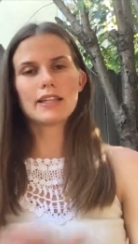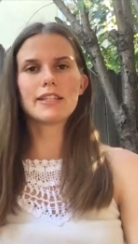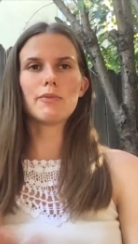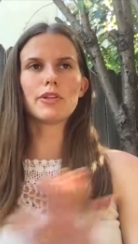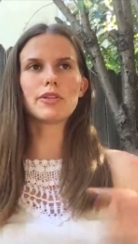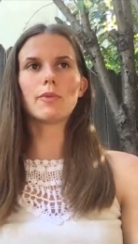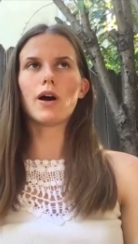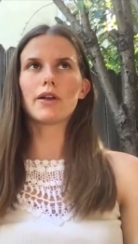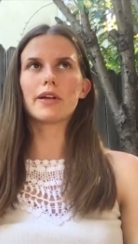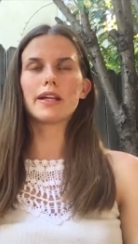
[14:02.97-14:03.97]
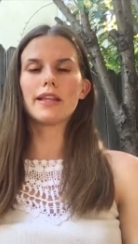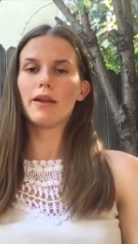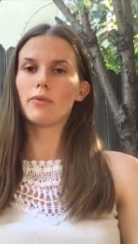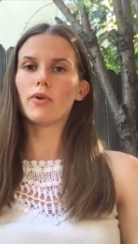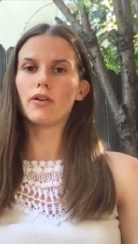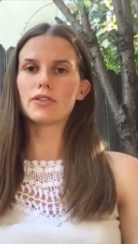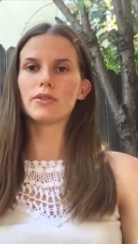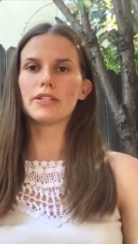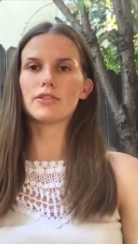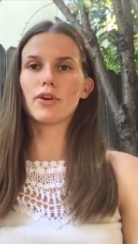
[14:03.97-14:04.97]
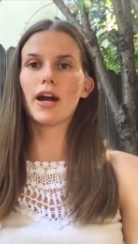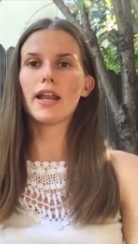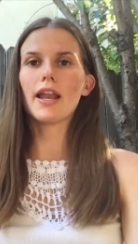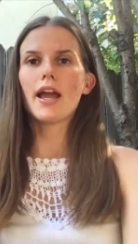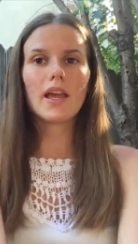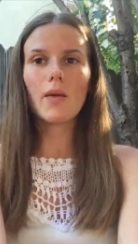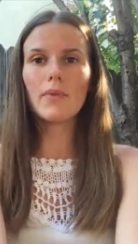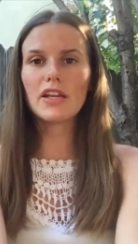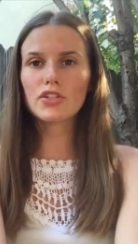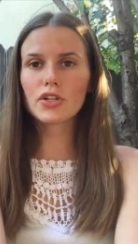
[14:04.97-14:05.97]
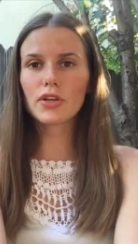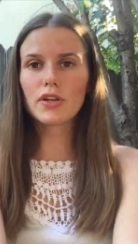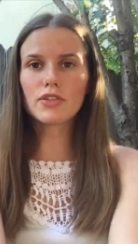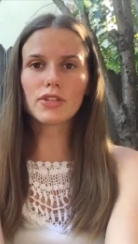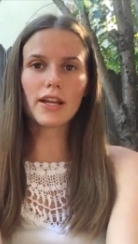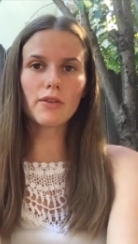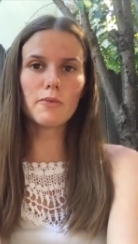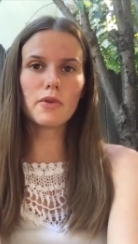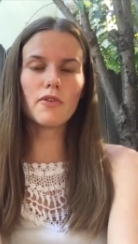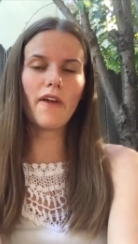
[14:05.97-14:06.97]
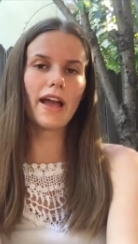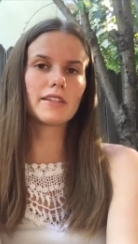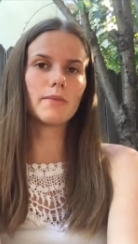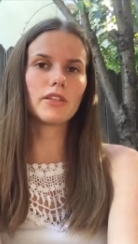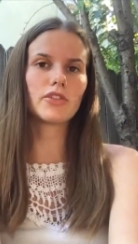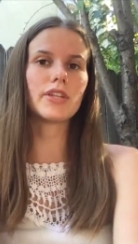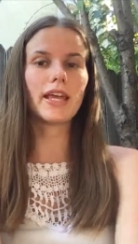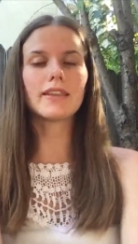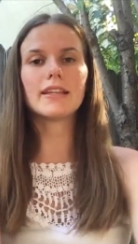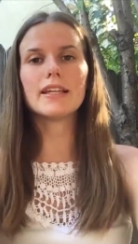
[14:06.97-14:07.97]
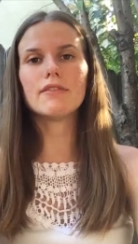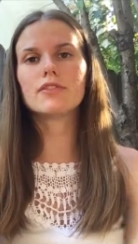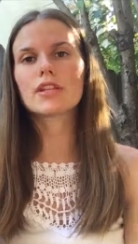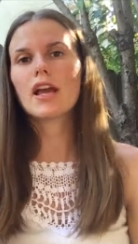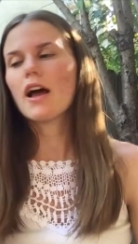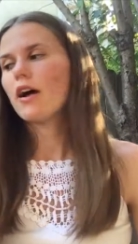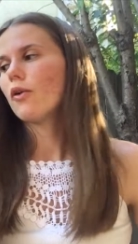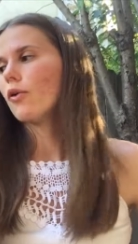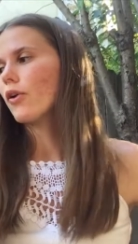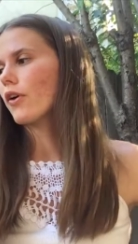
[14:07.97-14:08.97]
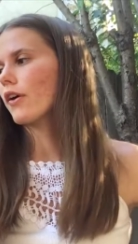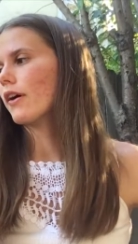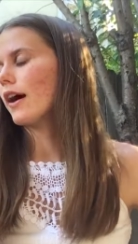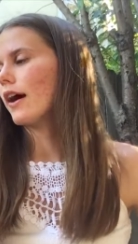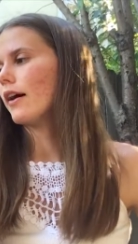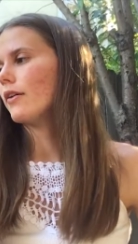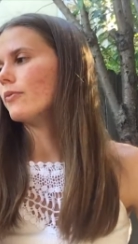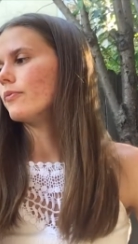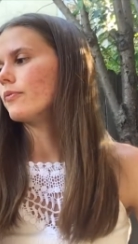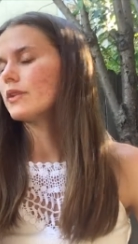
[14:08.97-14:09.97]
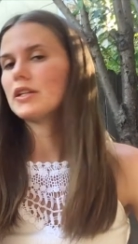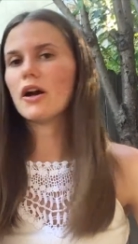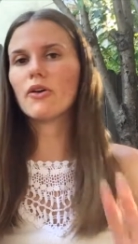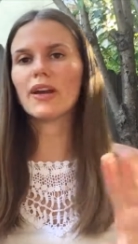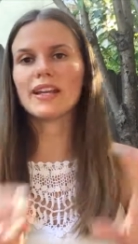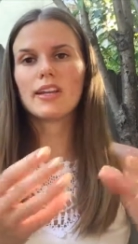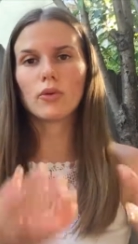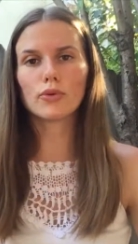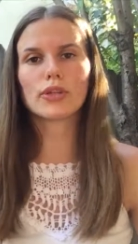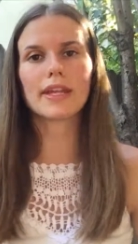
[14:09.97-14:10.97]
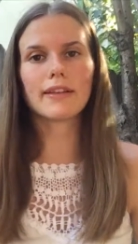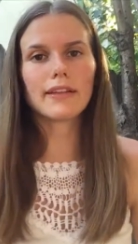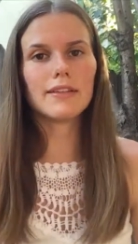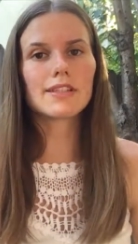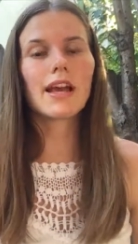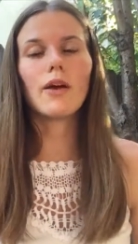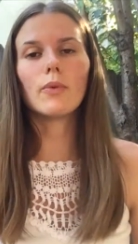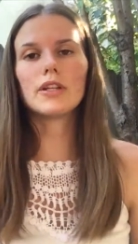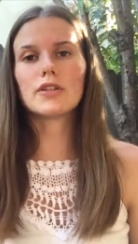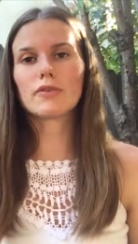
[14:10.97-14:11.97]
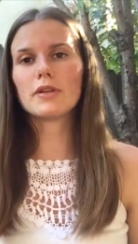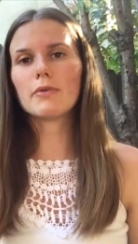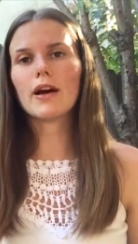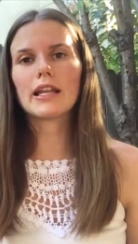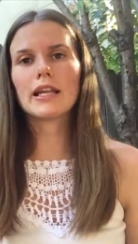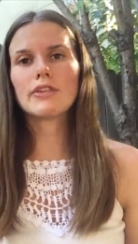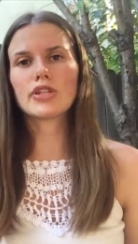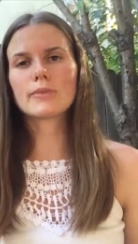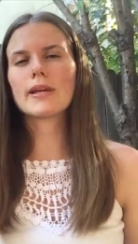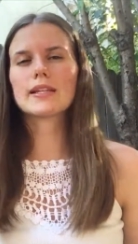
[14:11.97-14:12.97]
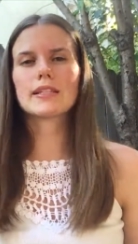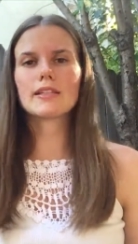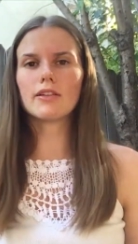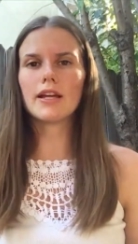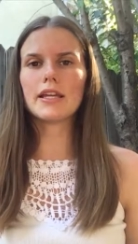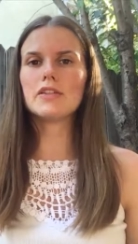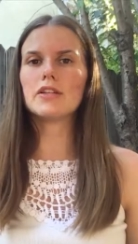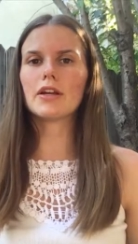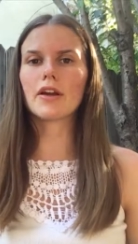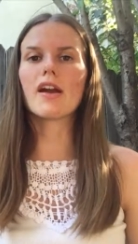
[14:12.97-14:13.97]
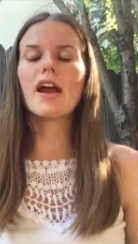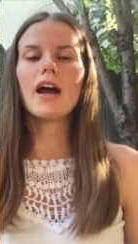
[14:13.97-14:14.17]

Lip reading: Same with the watering, that will also lead to rot. Make sure you try to remove as much dead leaves or any old looking leaves when you're repotting, just because it's a lot easier